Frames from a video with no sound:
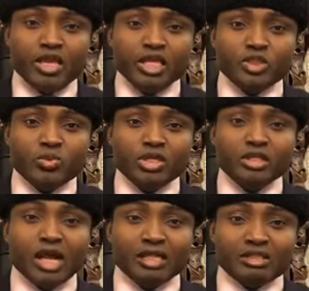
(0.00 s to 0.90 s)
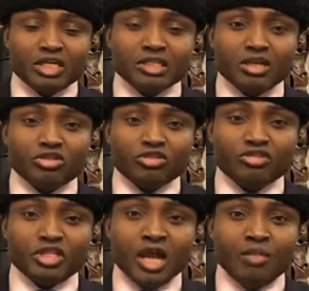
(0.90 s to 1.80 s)
It will address a lot of
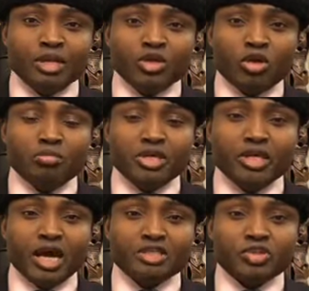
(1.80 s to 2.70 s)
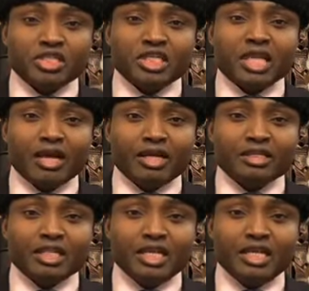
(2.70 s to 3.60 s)
things. I may not be addressing
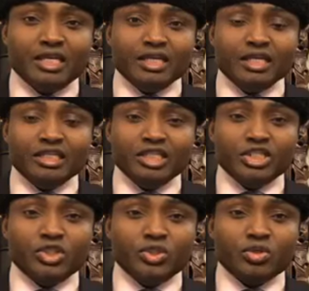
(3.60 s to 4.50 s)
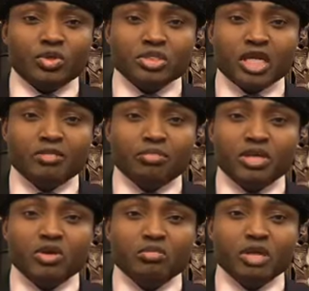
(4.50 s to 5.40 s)
directly the issue concerning
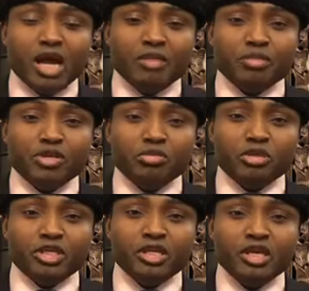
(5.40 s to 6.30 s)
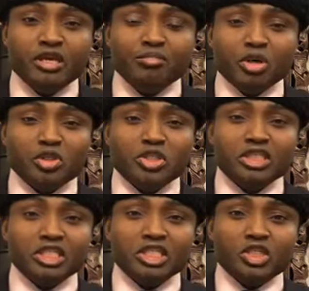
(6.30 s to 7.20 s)
IPOB, but
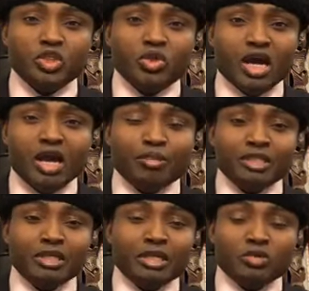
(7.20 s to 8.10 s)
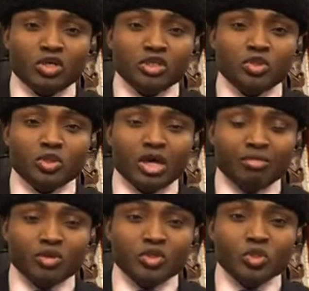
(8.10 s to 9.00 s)
the issue I'm going
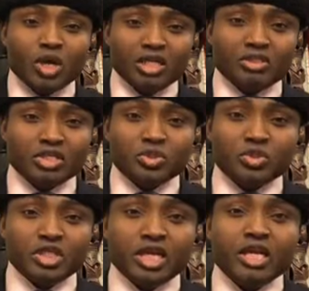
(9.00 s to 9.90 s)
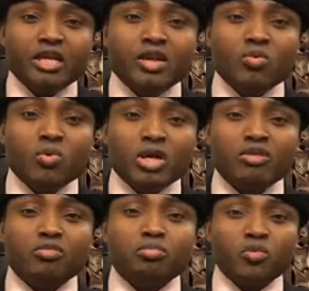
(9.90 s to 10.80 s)
to address today
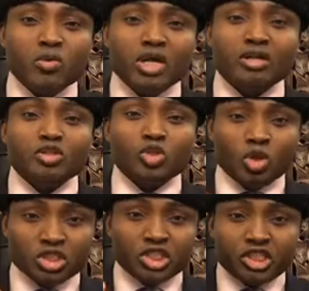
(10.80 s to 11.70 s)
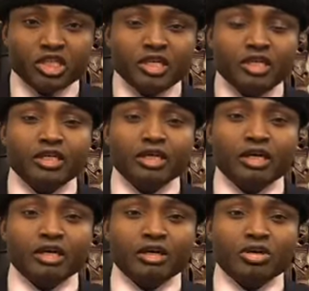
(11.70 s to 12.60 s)
will touch
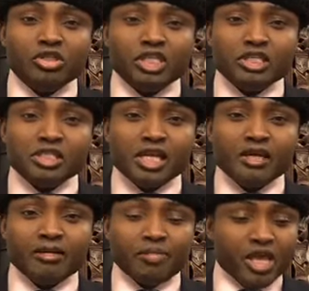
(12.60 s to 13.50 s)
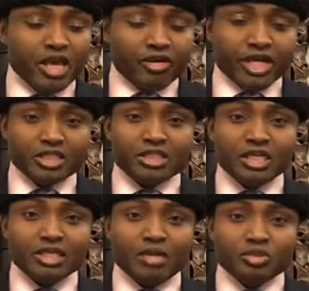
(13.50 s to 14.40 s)
on these areas
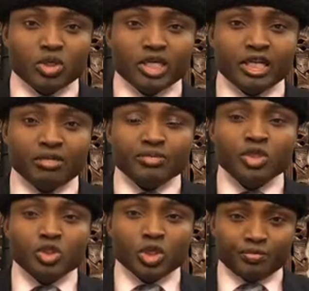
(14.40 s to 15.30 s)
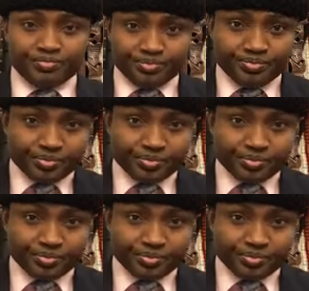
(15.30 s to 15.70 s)
that I'm talking now. So